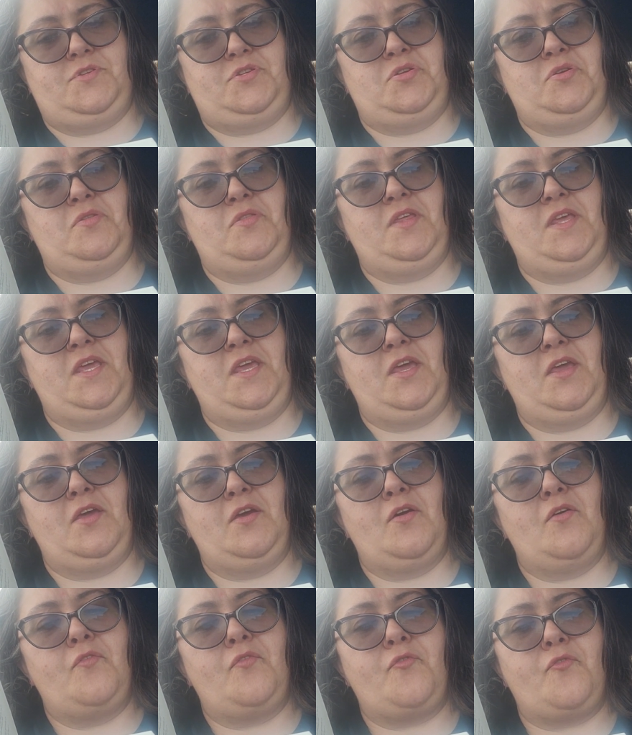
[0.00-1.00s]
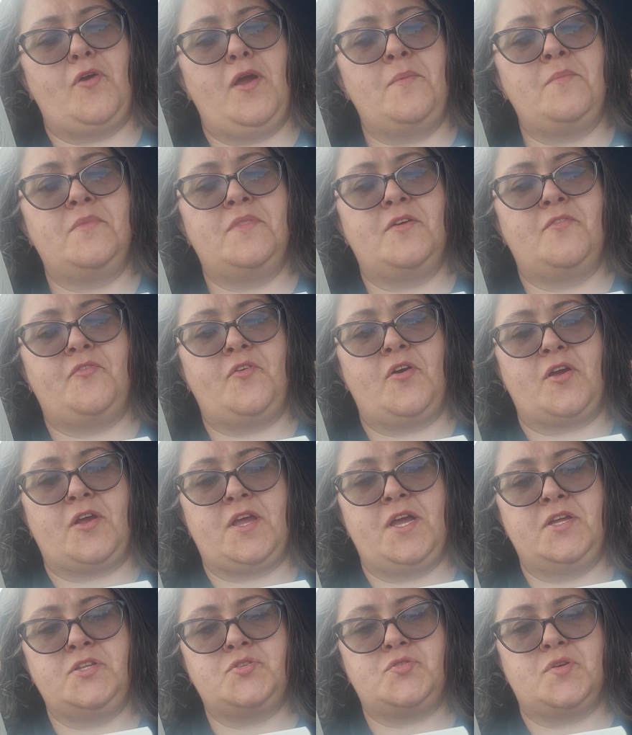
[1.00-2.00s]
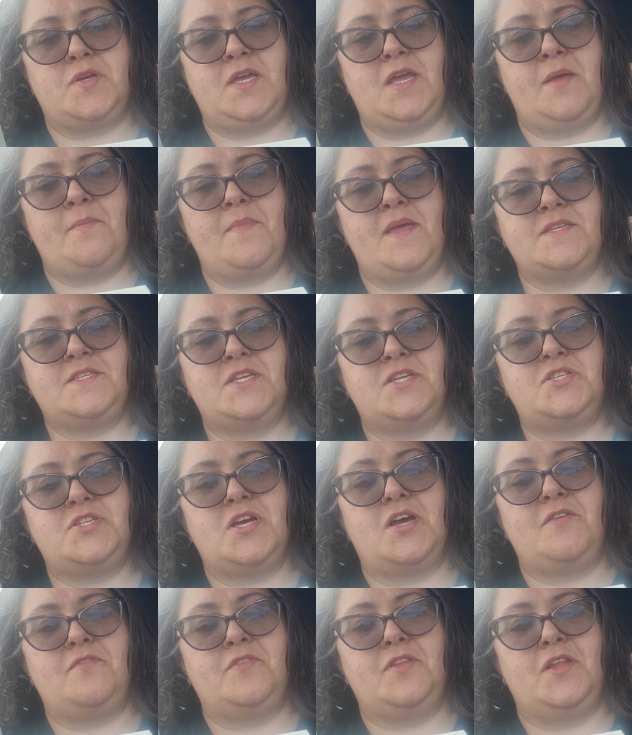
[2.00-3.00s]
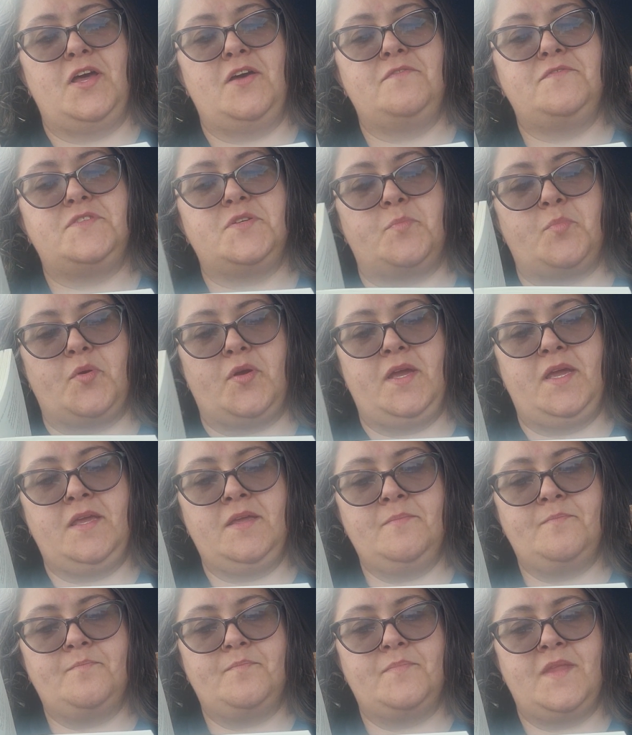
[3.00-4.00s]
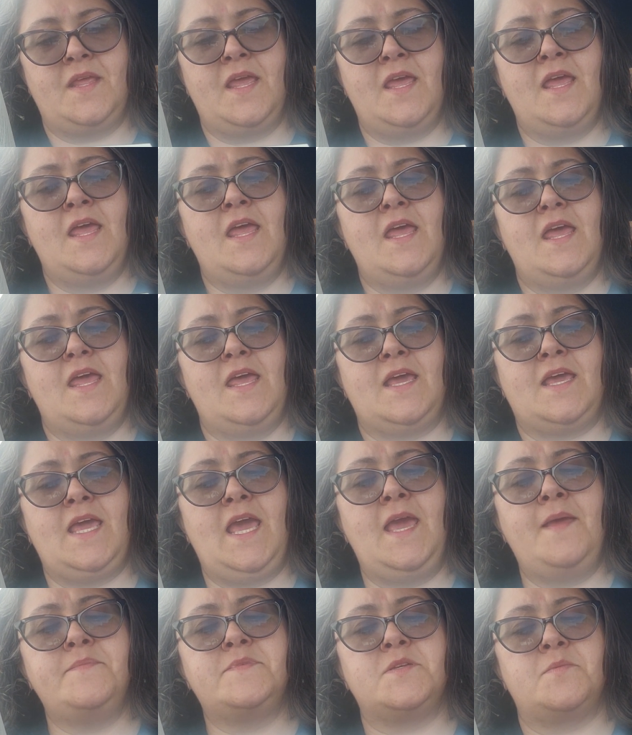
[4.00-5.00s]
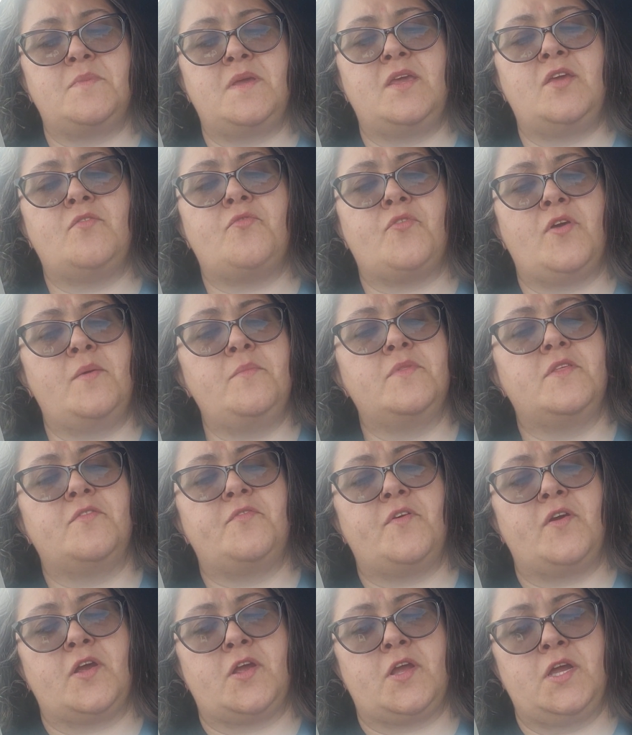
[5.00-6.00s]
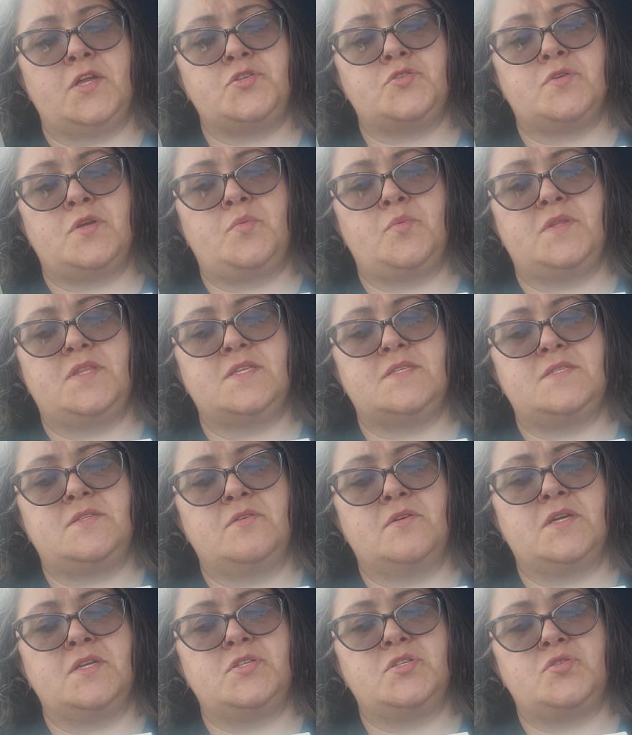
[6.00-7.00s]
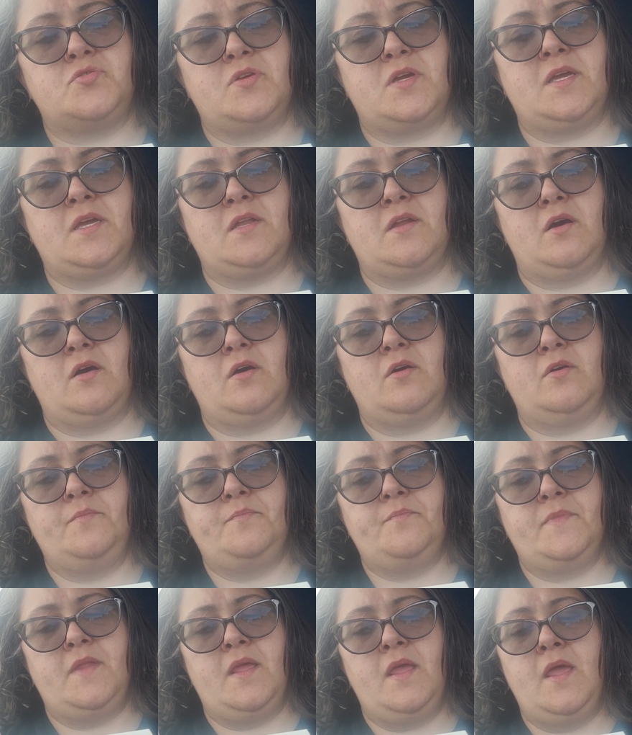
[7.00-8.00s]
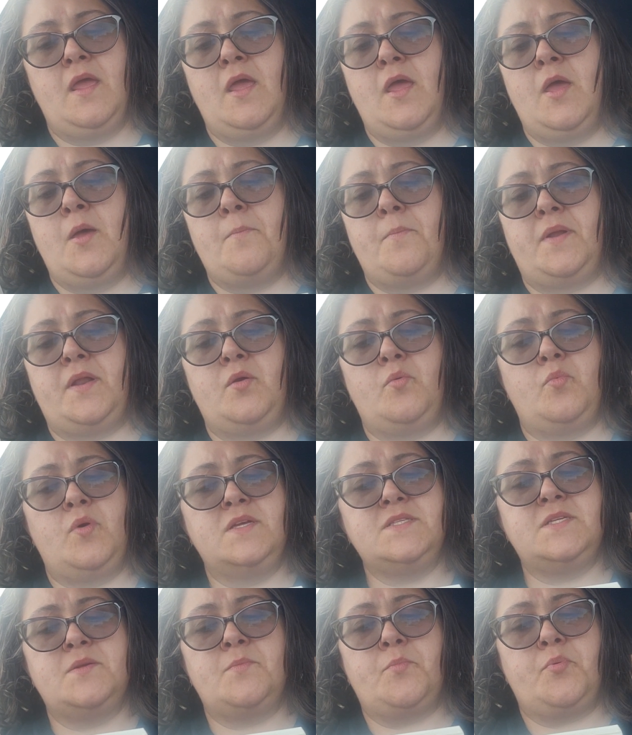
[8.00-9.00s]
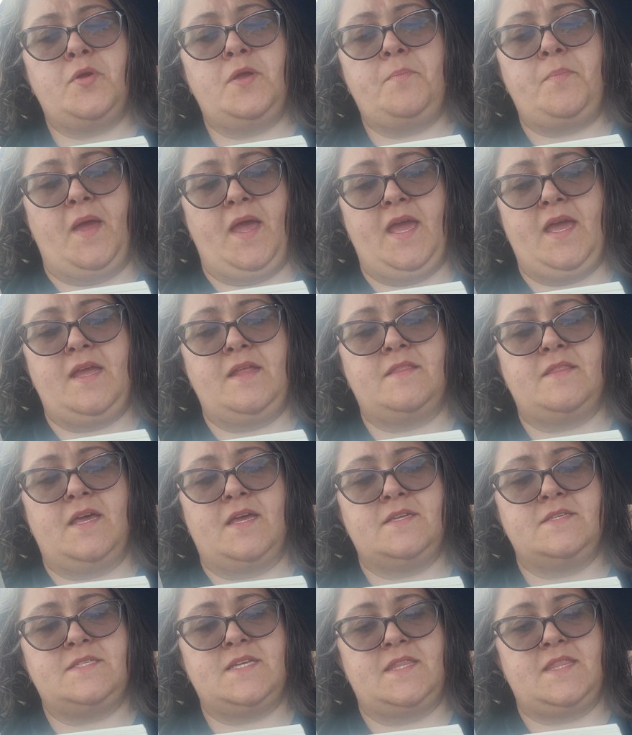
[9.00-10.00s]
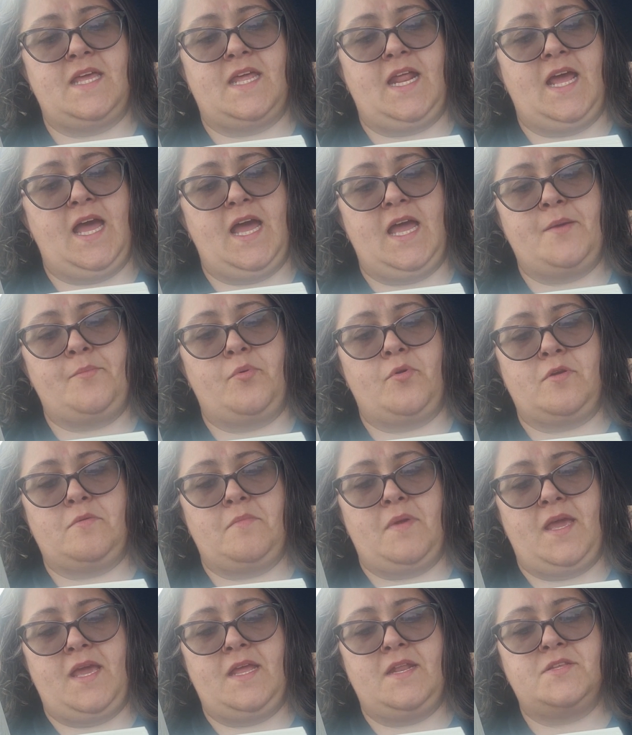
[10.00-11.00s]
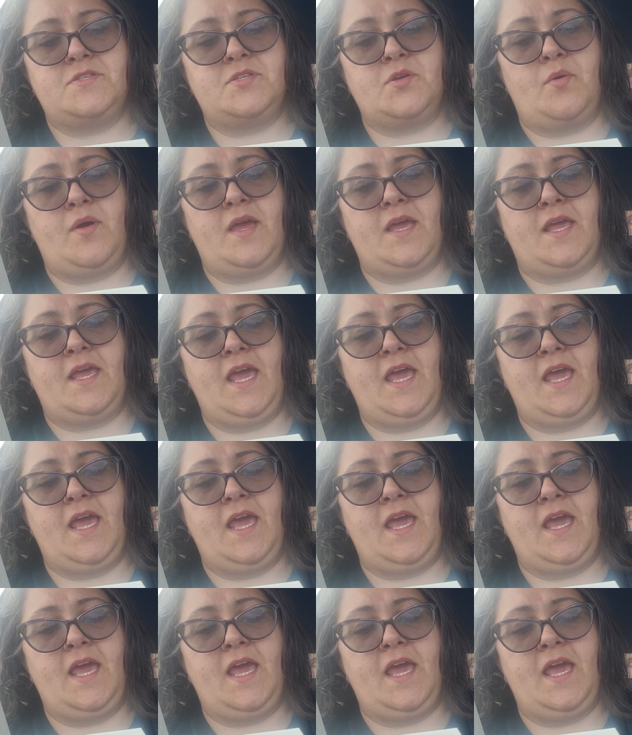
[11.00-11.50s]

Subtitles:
to thee from the far country a message of love to bring? It came to me from the far country with its silken string and all. But it wasn't prepaid, said that high-born maid, so I